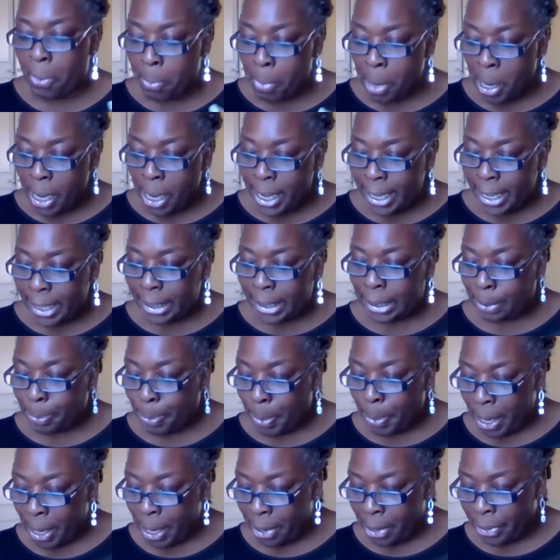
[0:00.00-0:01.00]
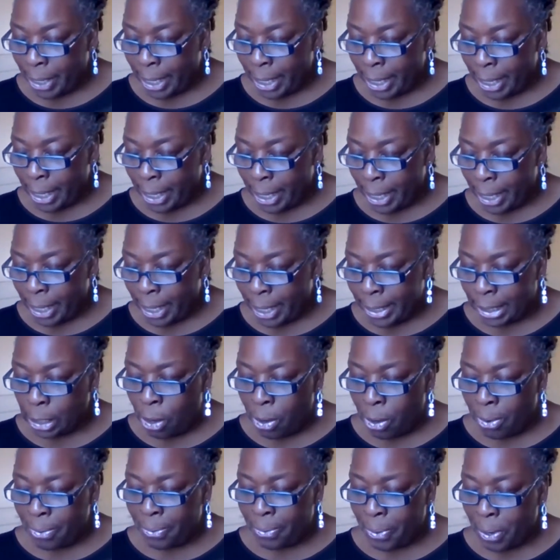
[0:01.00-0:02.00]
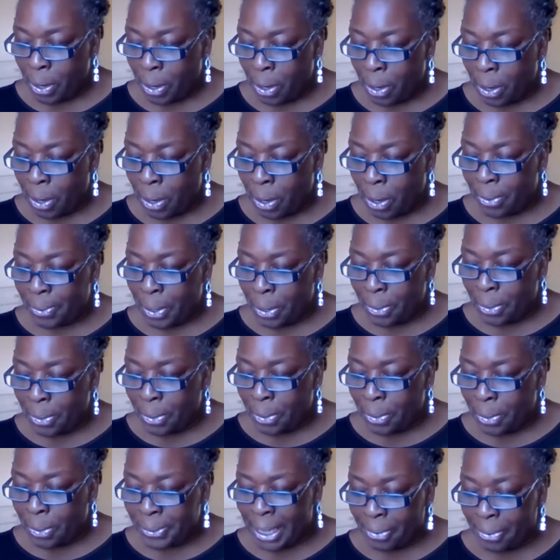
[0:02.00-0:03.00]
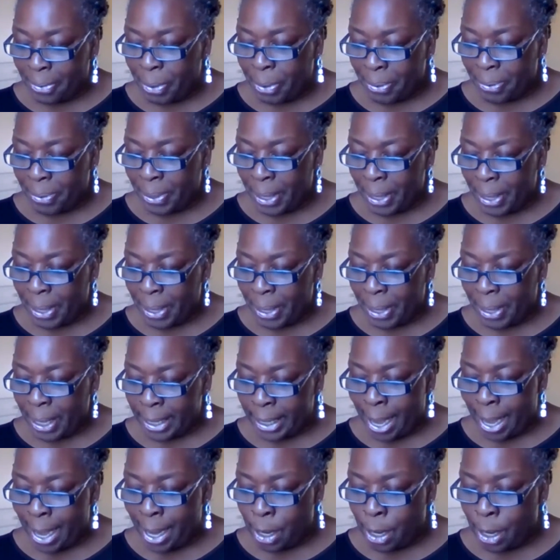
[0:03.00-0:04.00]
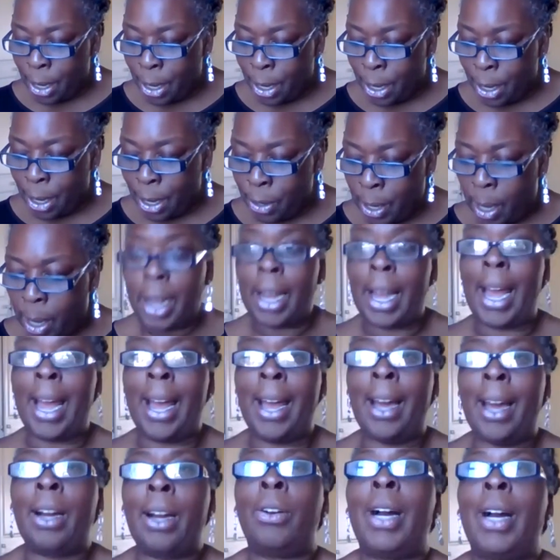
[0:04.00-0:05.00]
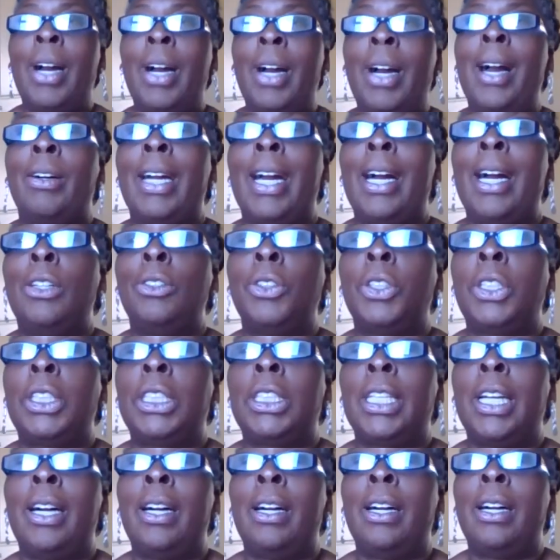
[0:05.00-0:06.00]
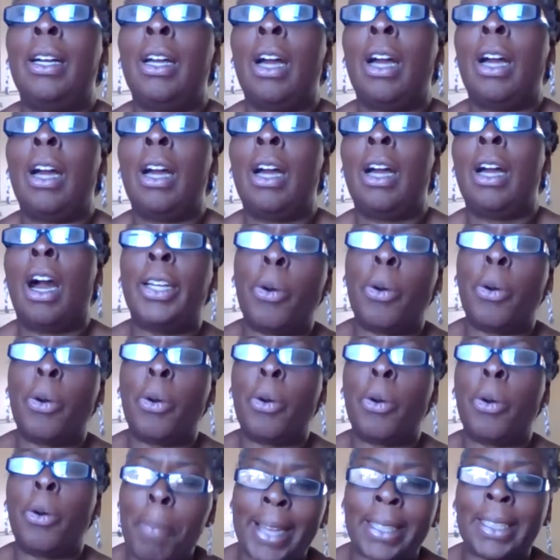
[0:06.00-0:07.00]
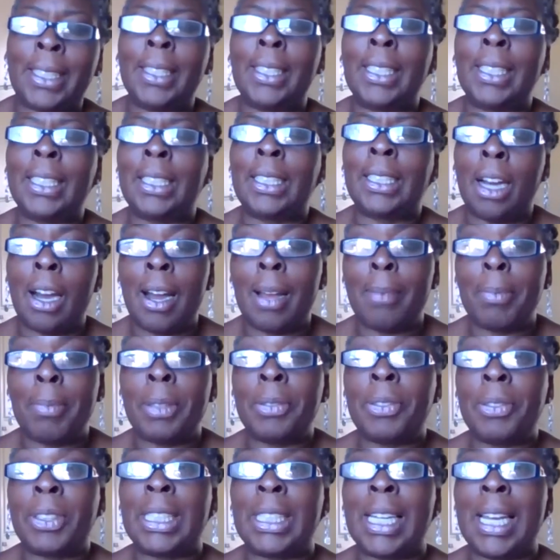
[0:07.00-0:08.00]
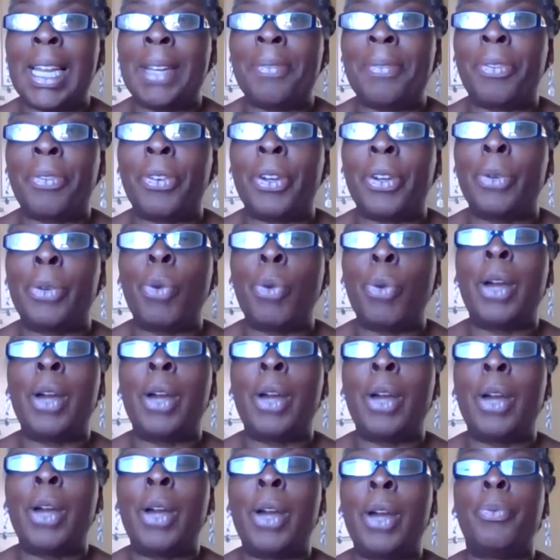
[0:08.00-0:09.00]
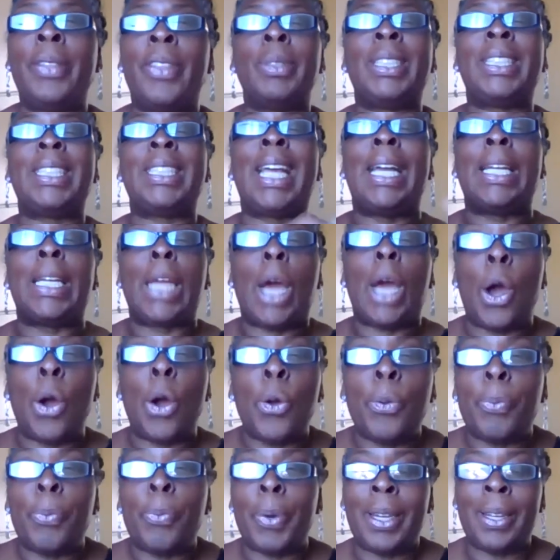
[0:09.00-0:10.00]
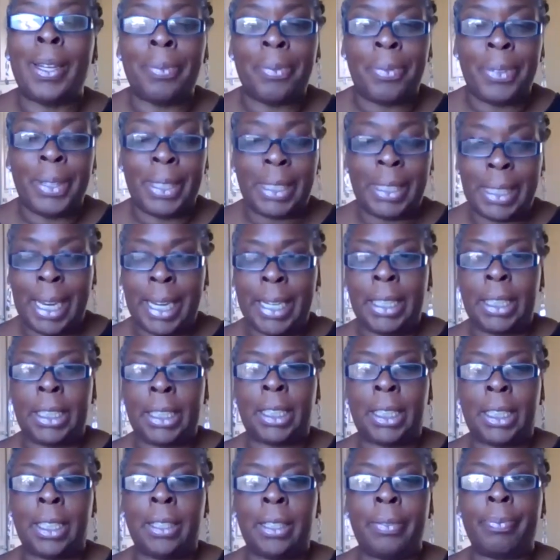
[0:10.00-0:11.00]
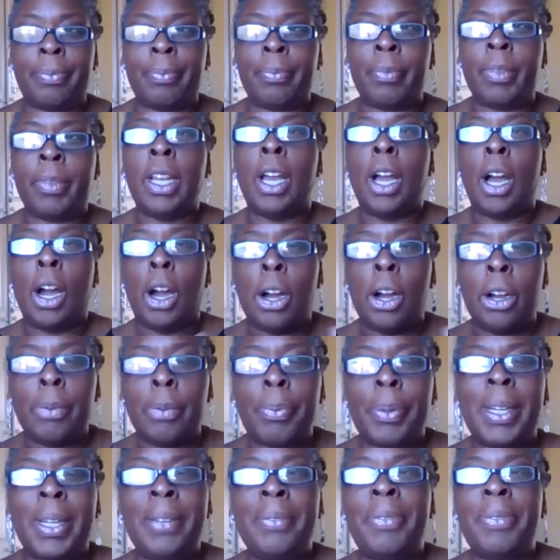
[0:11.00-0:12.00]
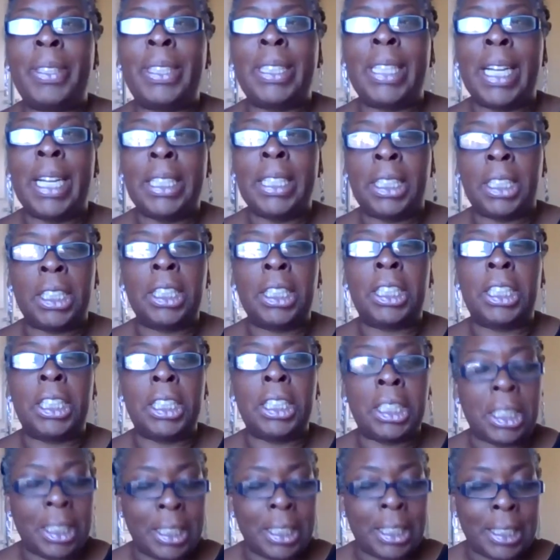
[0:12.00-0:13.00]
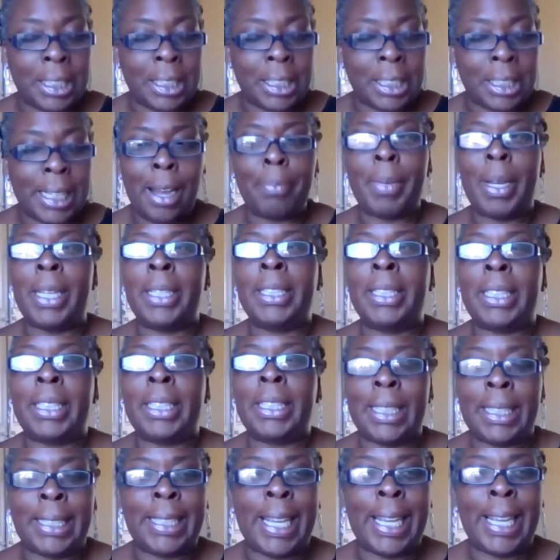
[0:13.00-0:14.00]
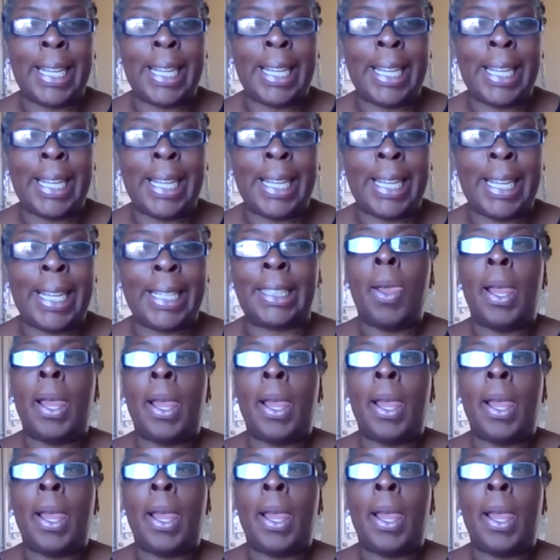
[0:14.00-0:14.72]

From my experience of of, of death within our our our culture, I look back to the time of slavery where we there was that open invitation, open invitation to just come and to sit